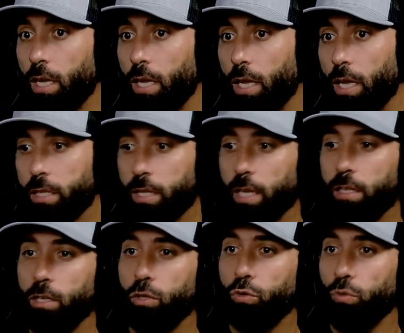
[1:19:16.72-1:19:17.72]
It's
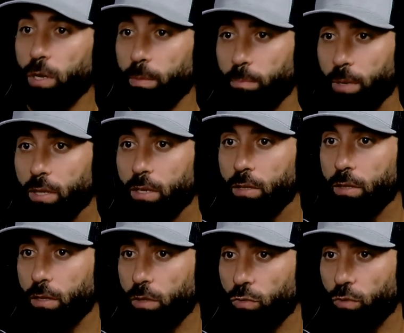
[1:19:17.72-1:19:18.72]
extreme. Business
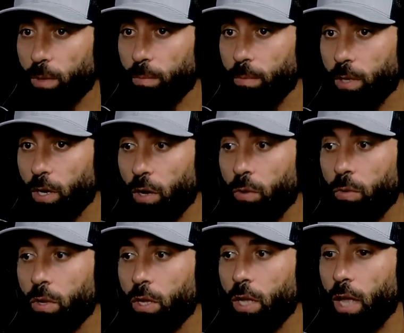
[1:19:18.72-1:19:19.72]
is extreme.
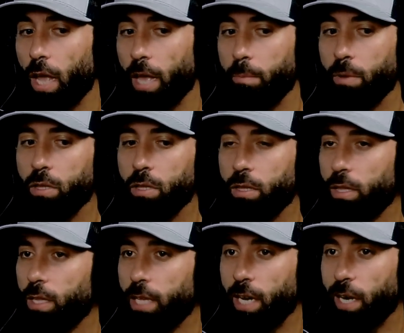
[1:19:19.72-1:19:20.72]
And business
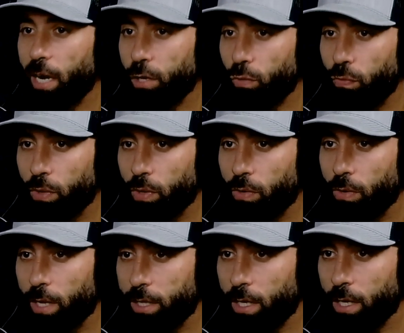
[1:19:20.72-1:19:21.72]
doesn't care how you feel
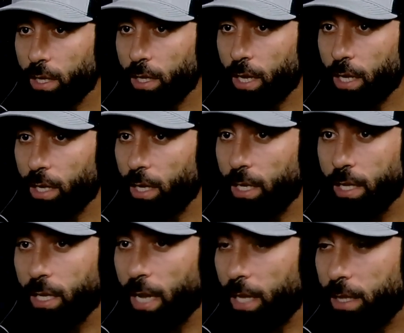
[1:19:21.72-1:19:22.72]
at the end of the day. It does
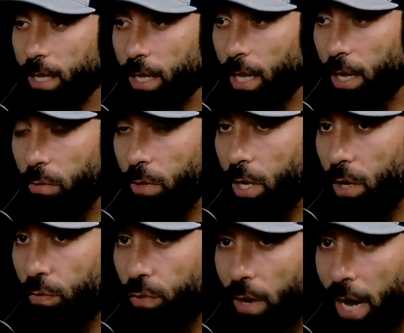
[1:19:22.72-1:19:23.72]
not. It don't care
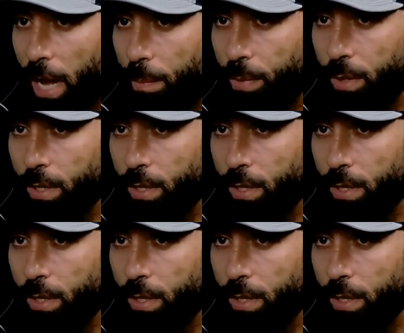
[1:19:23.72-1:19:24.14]
if you're happy.